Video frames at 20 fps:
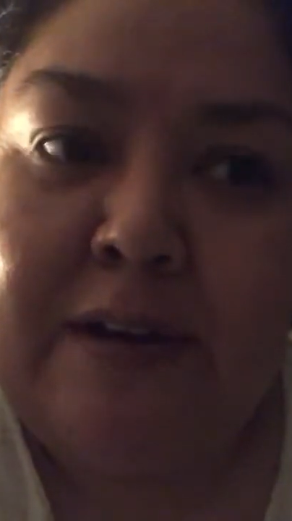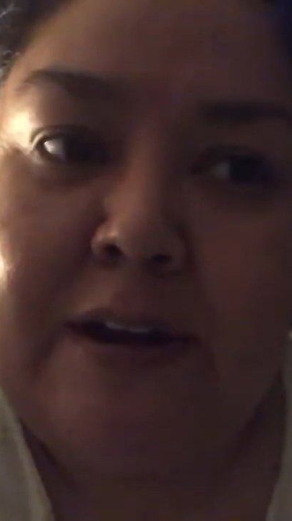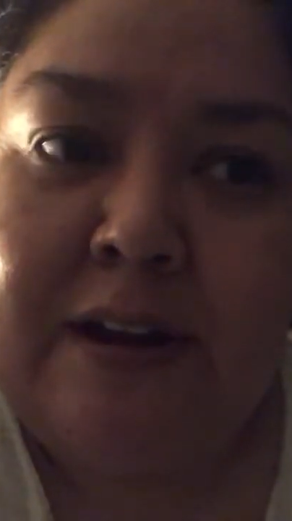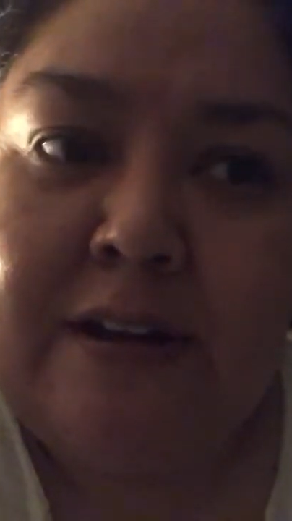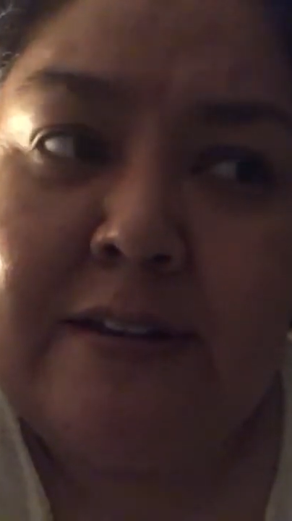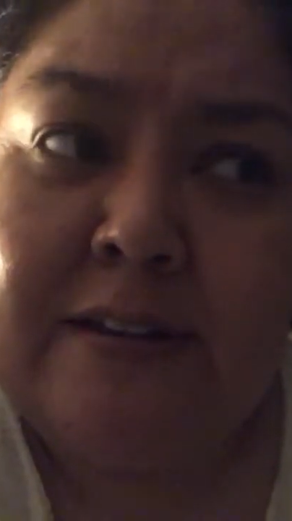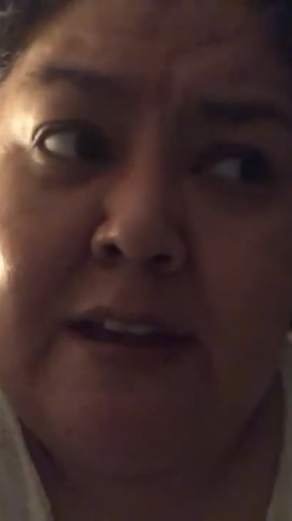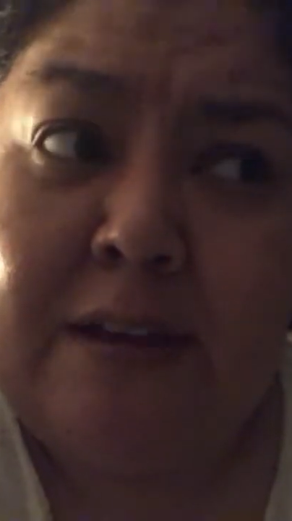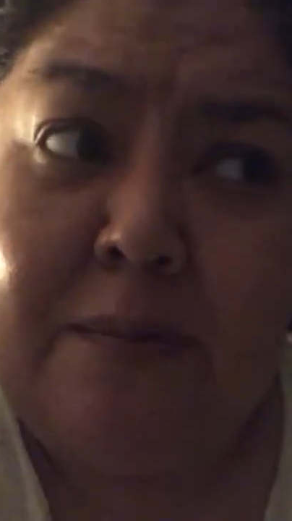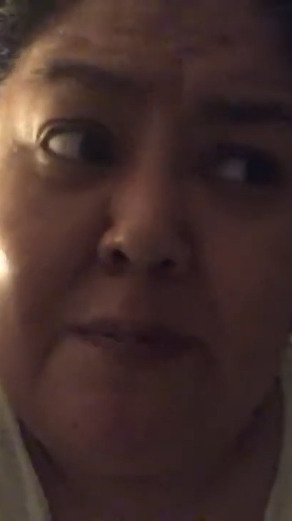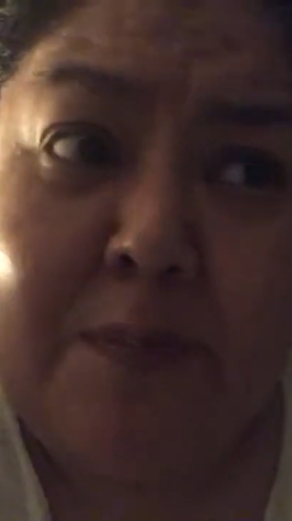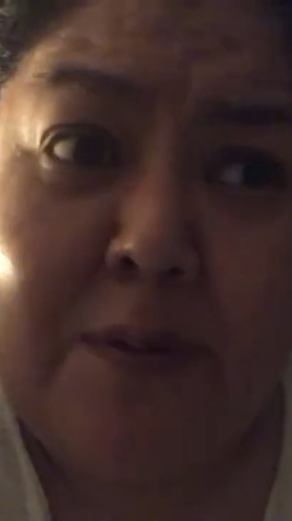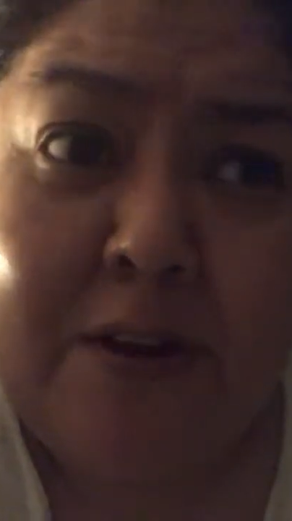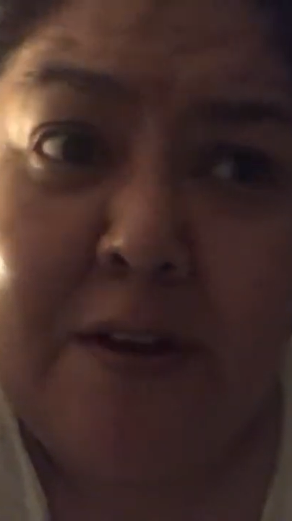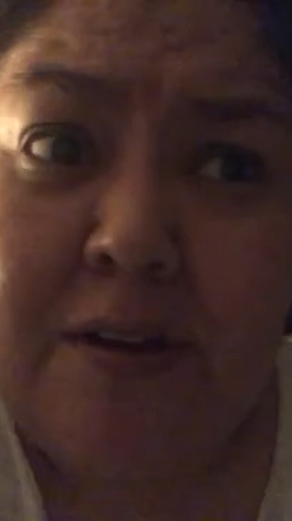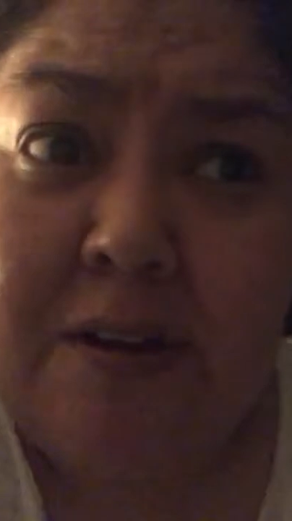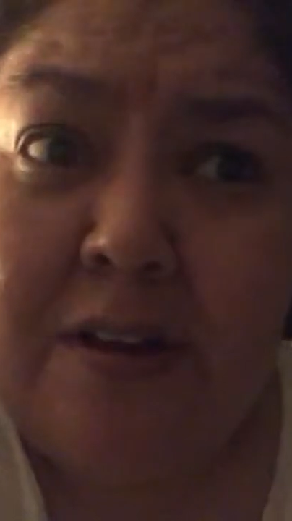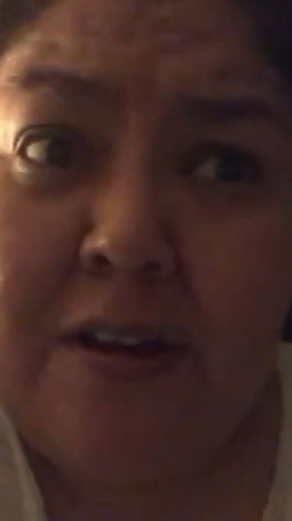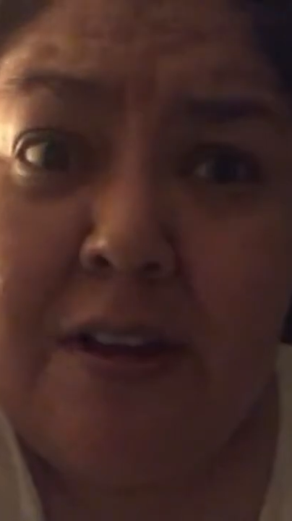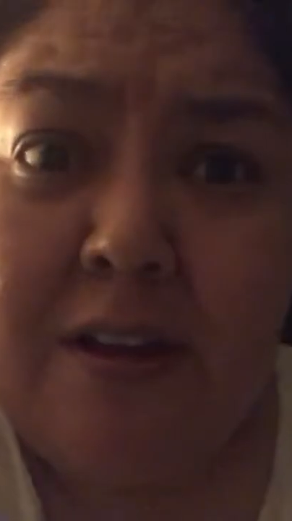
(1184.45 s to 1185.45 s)
And I was like,
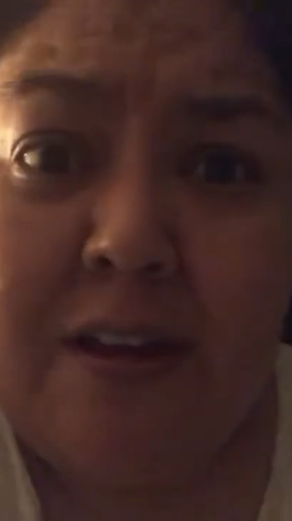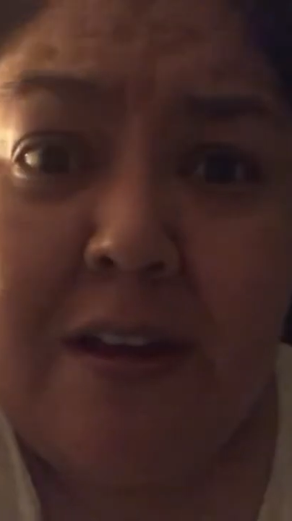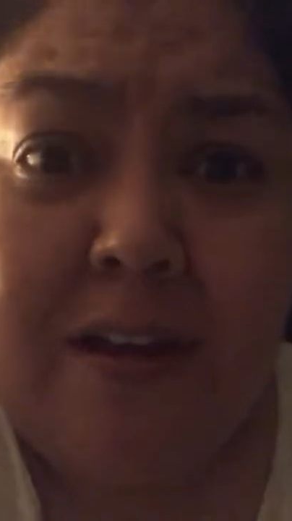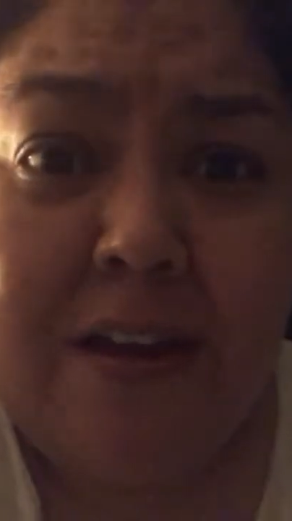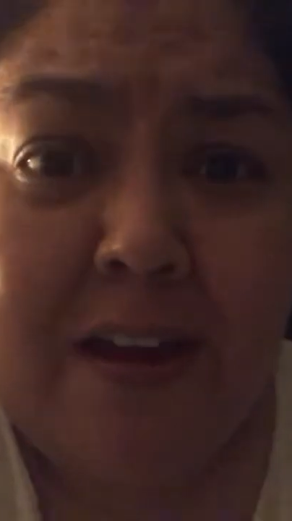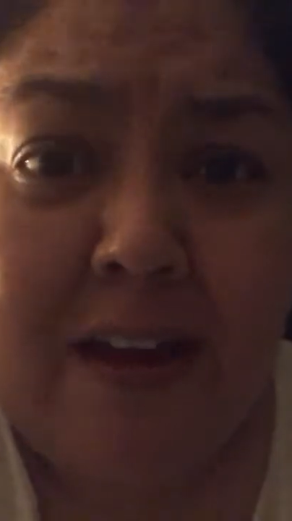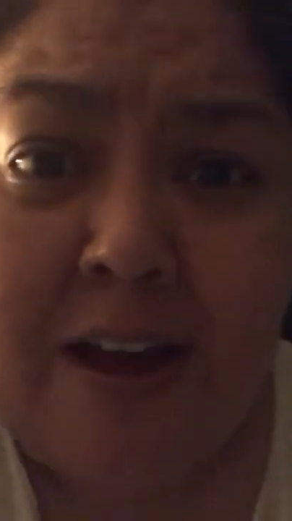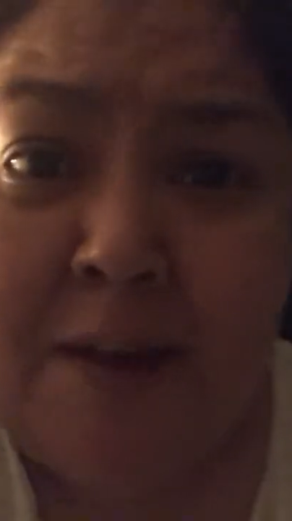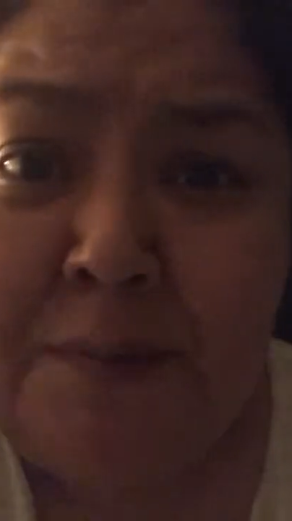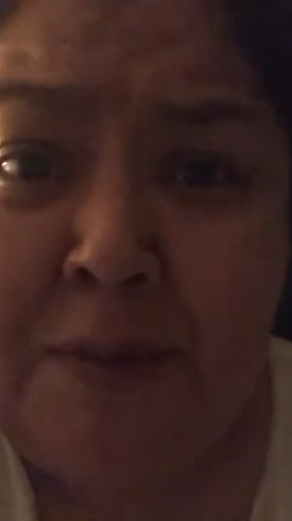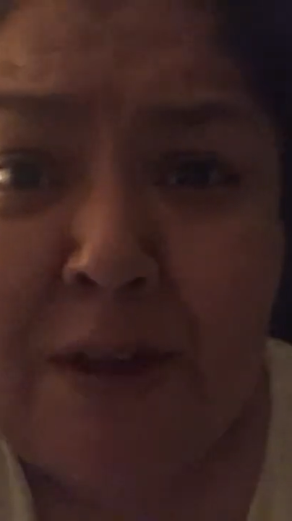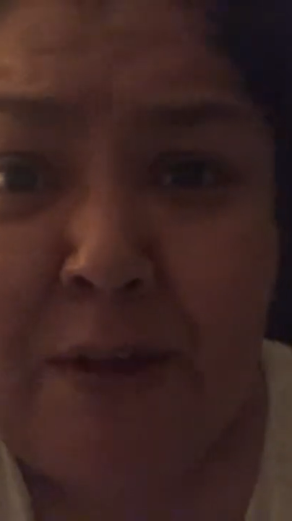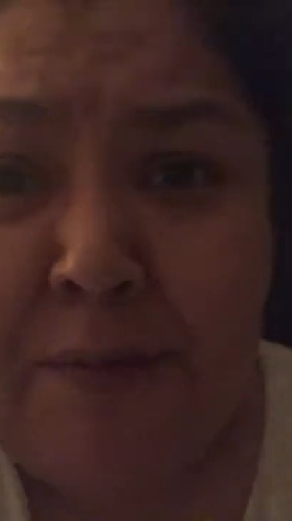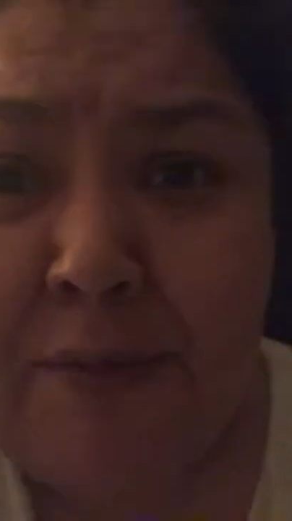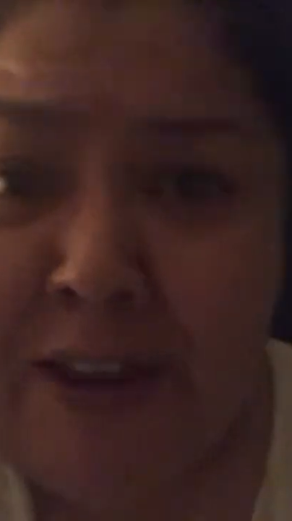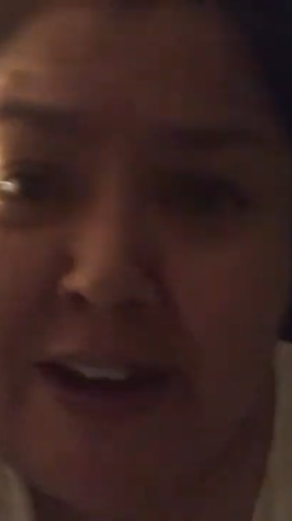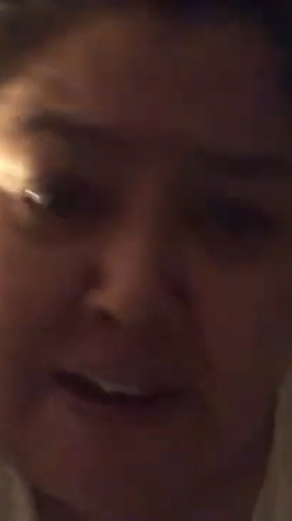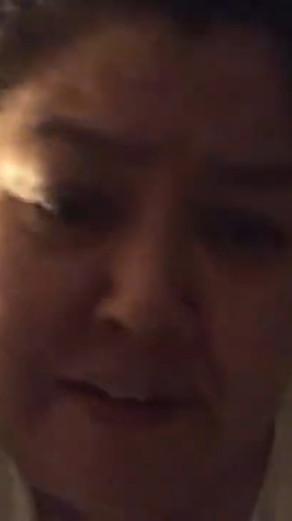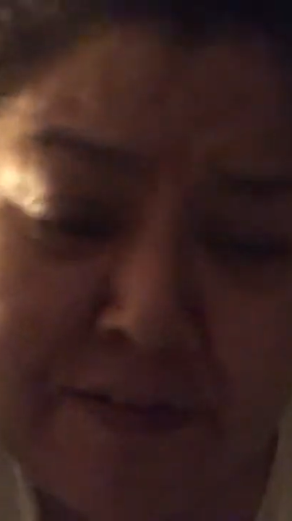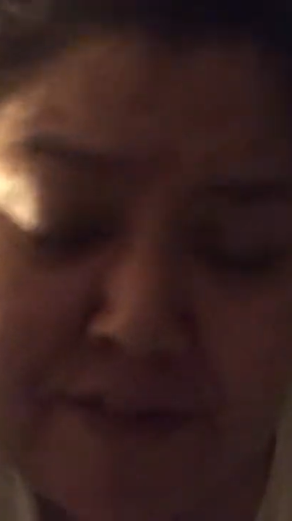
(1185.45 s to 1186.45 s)
but I'm not
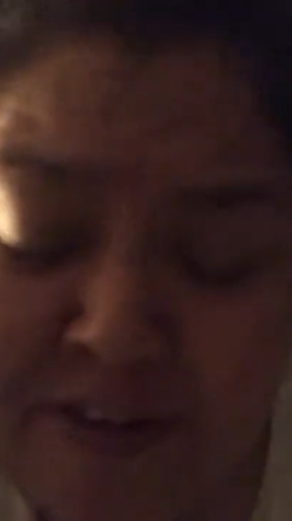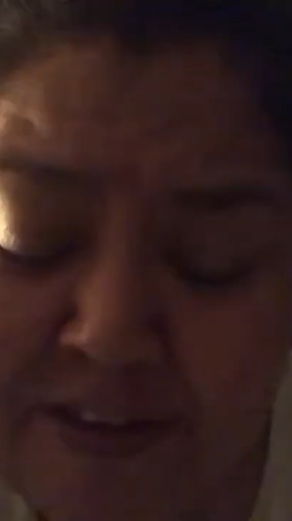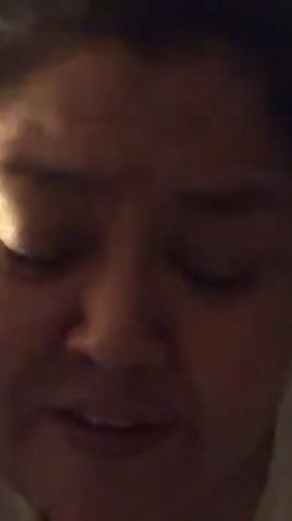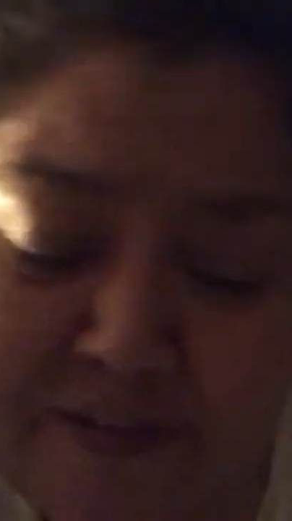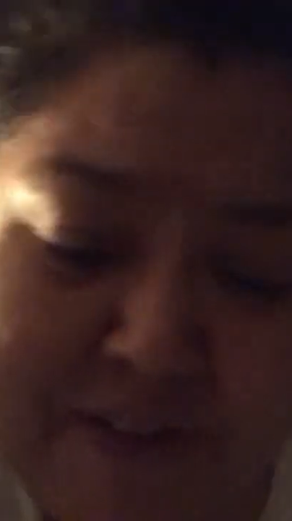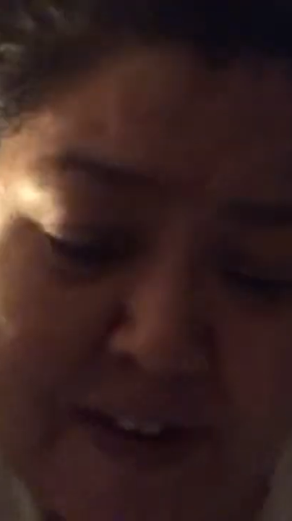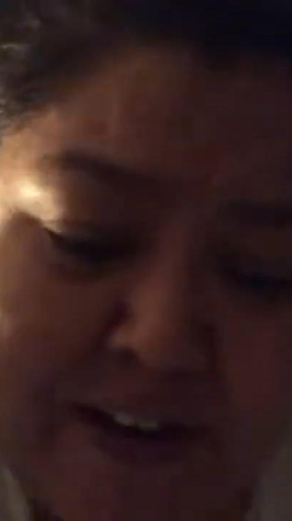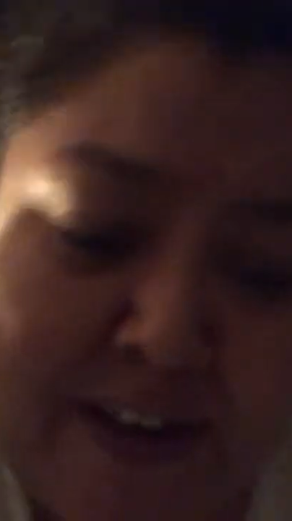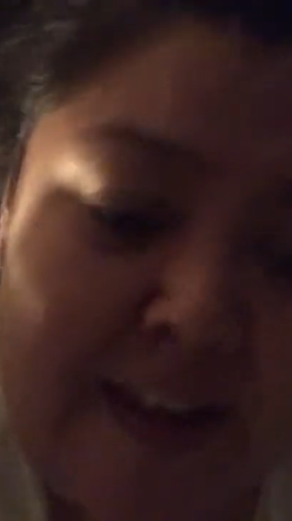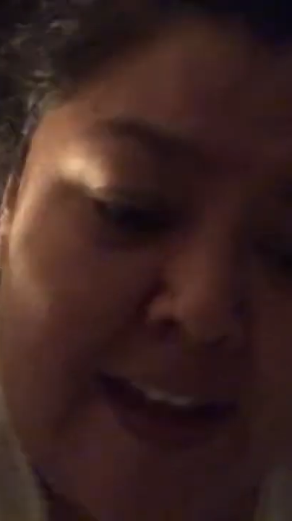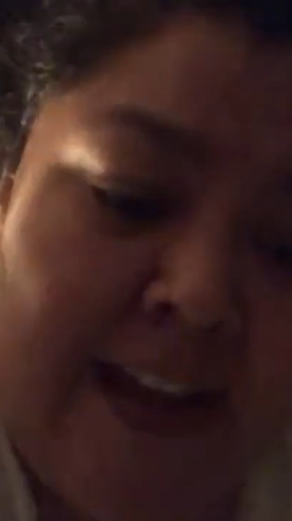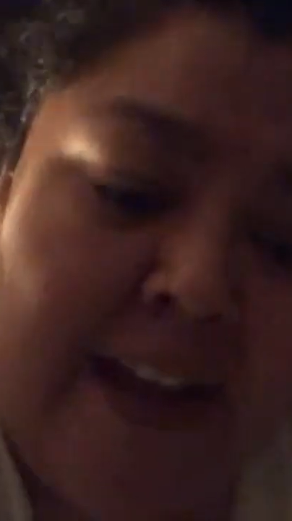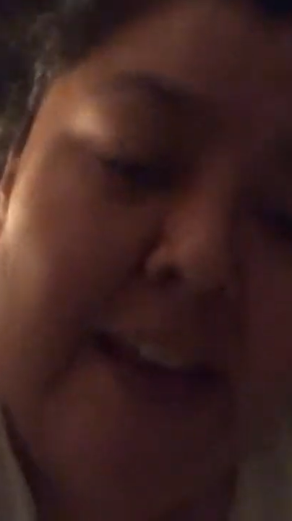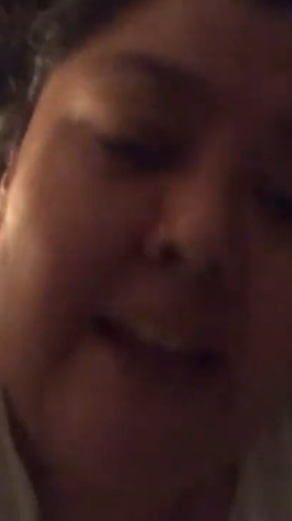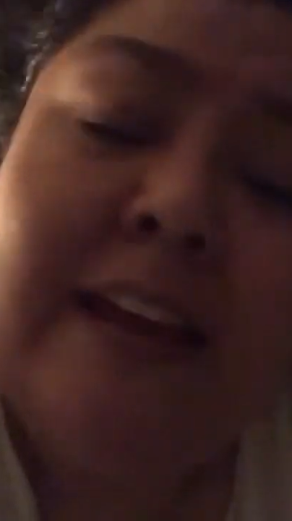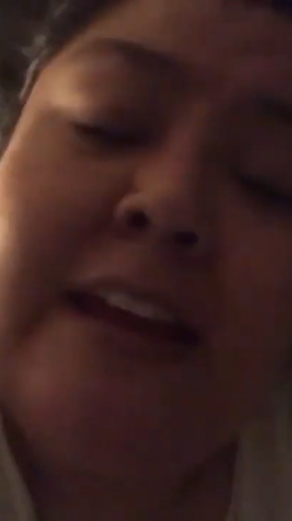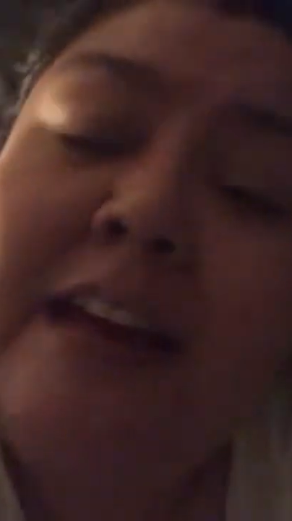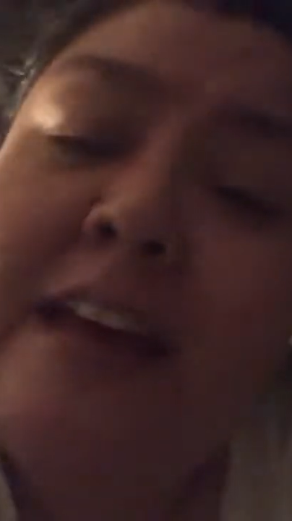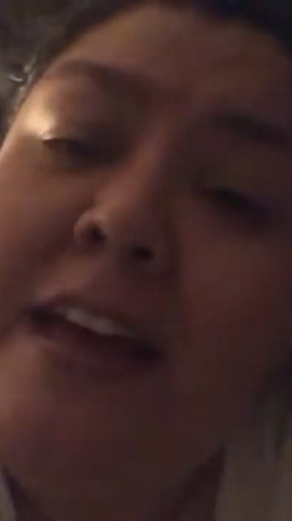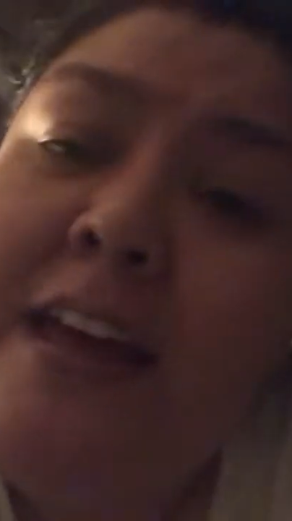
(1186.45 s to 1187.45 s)
ready for the fun end.